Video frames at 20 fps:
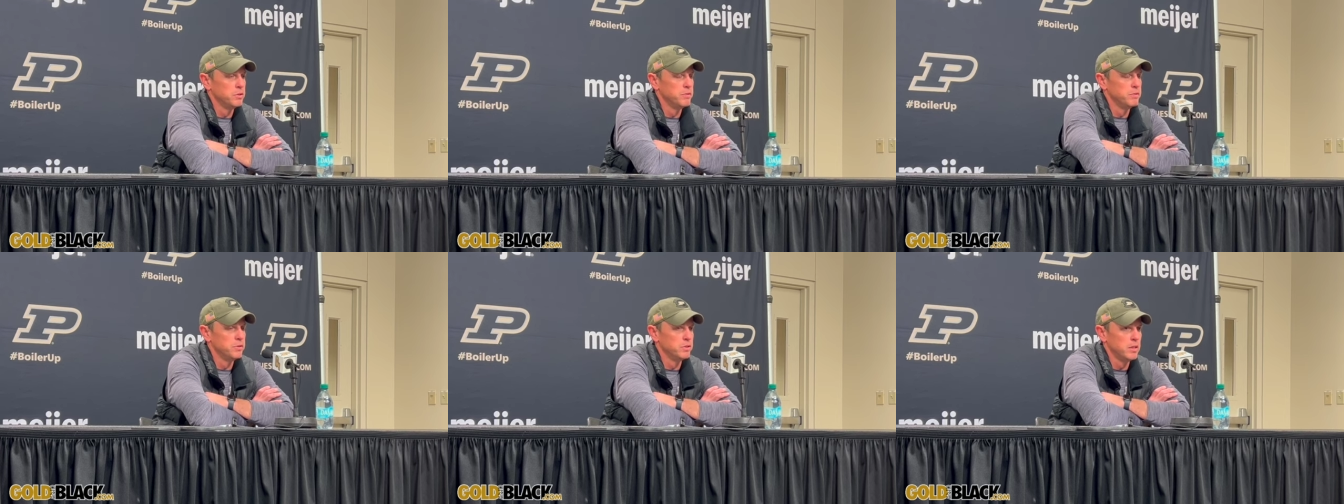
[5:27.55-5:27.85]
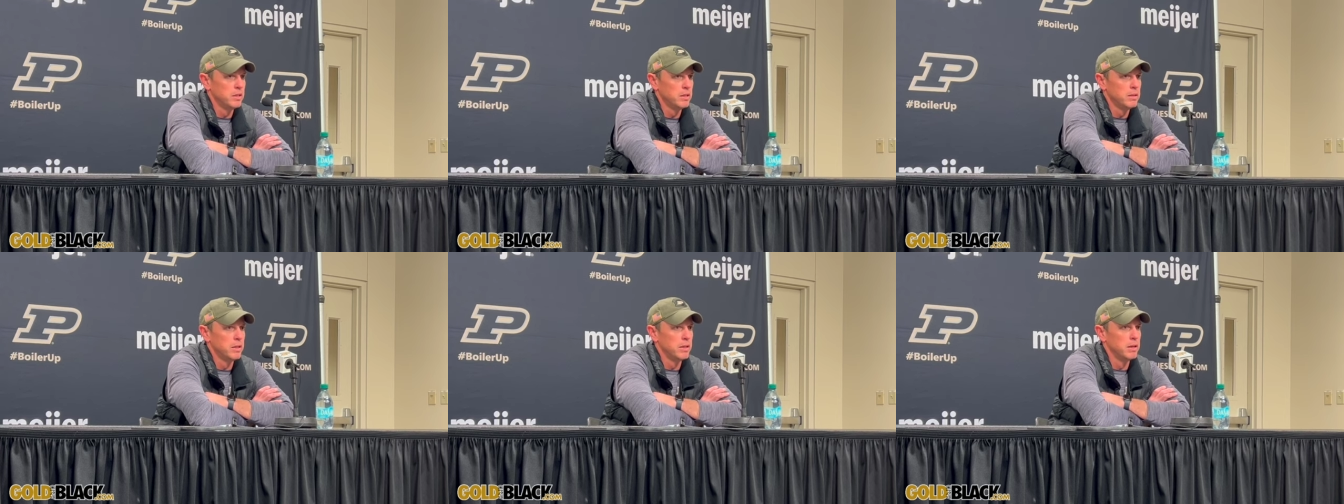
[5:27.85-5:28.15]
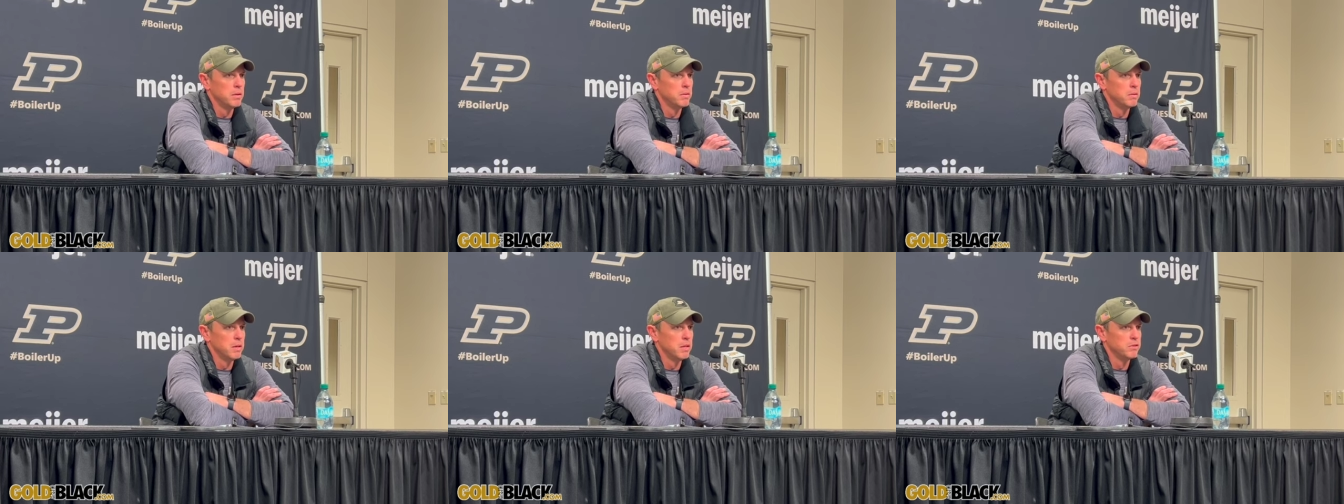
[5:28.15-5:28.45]
you've seen
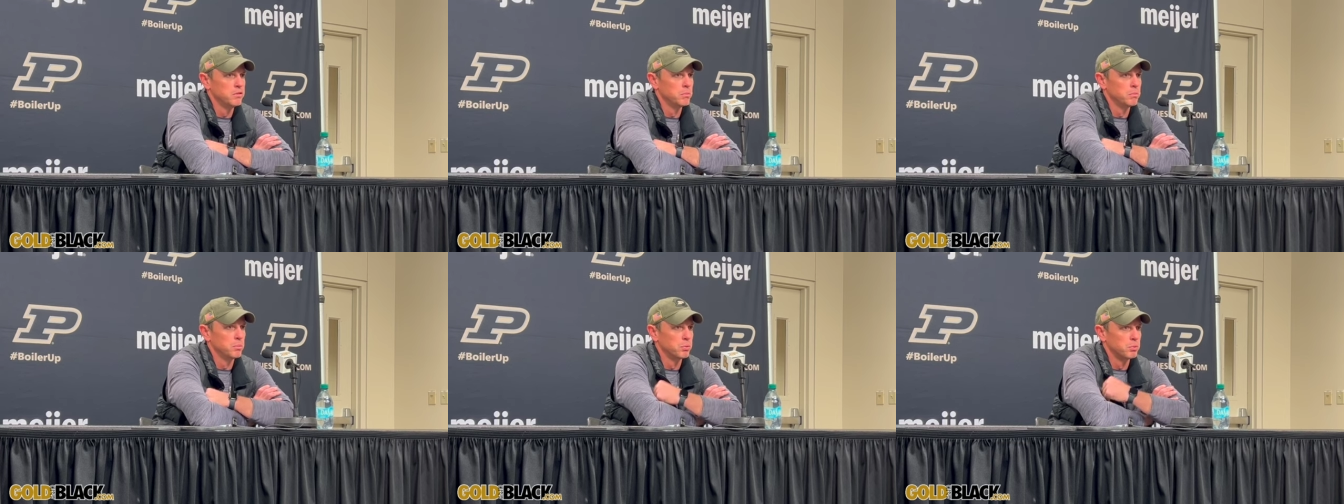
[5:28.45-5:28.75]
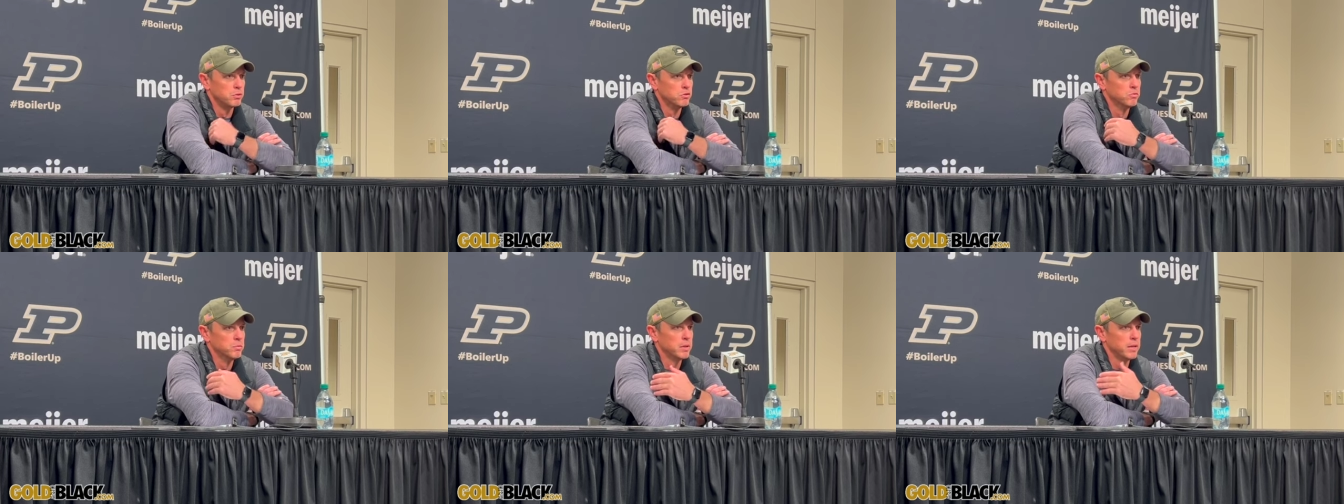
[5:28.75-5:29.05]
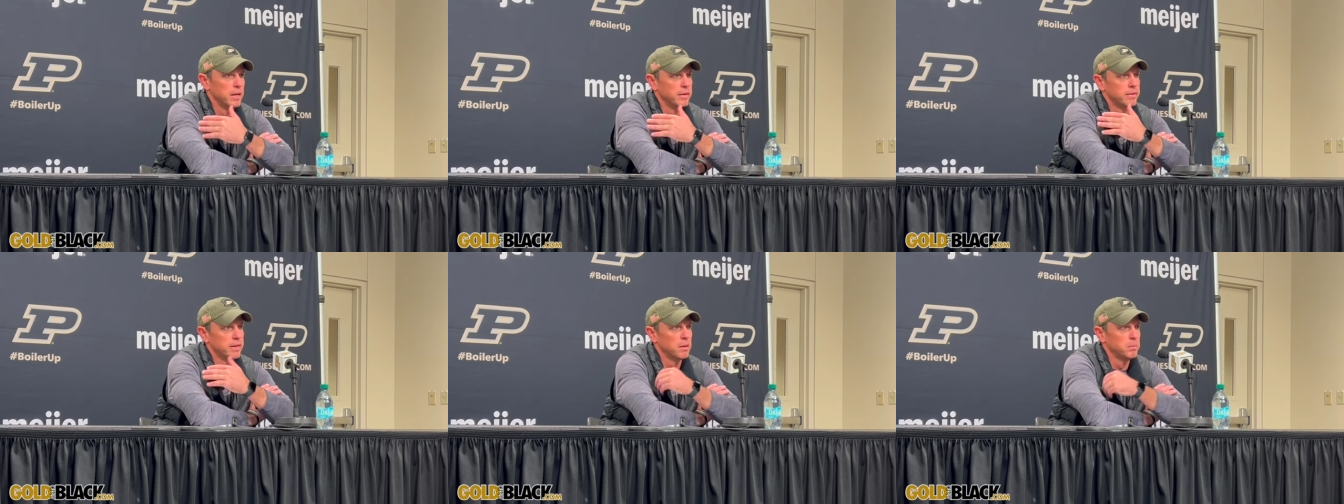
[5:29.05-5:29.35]
his
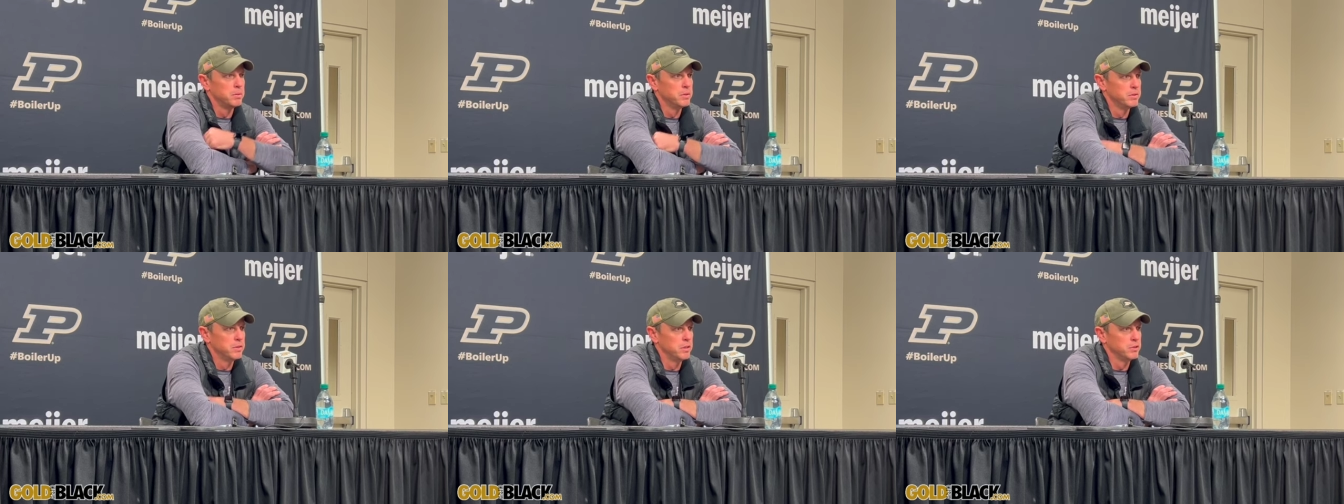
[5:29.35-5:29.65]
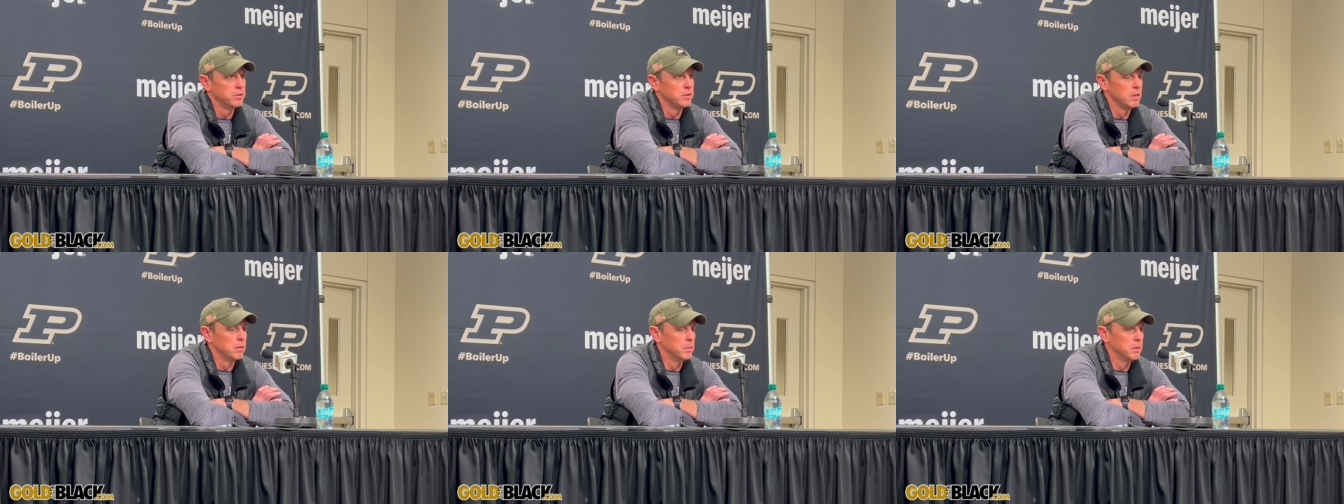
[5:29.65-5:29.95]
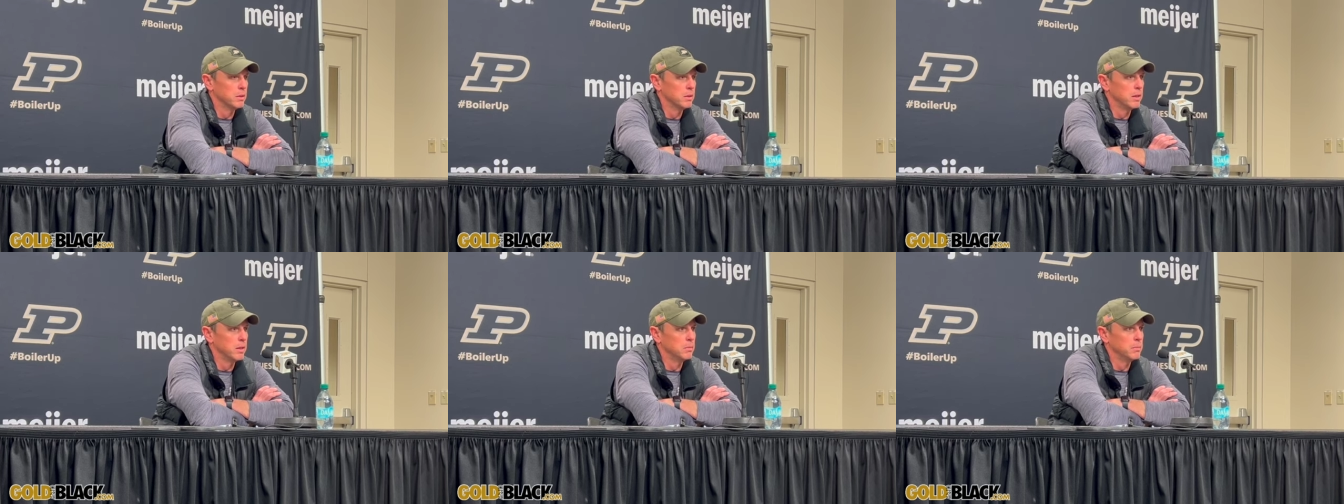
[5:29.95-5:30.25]
improvement at that position at
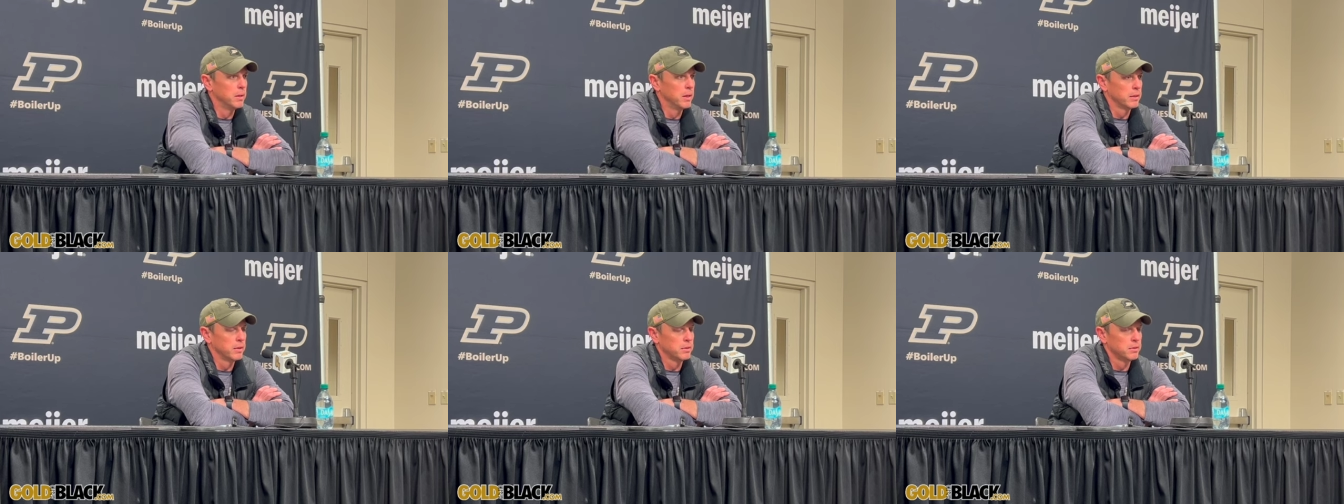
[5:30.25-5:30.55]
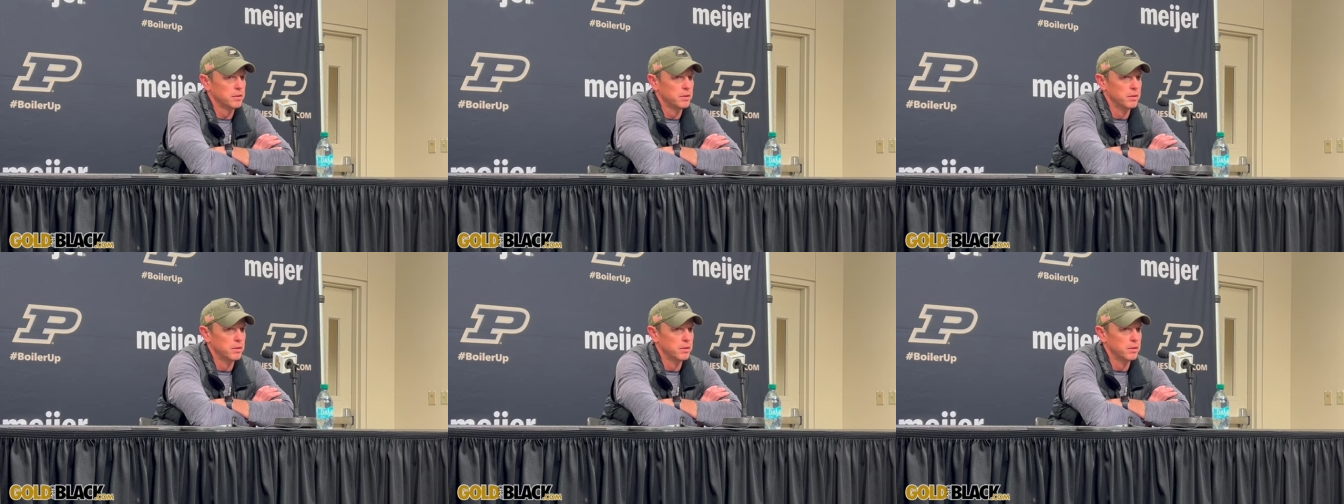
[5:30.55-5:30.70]
middle linebacker,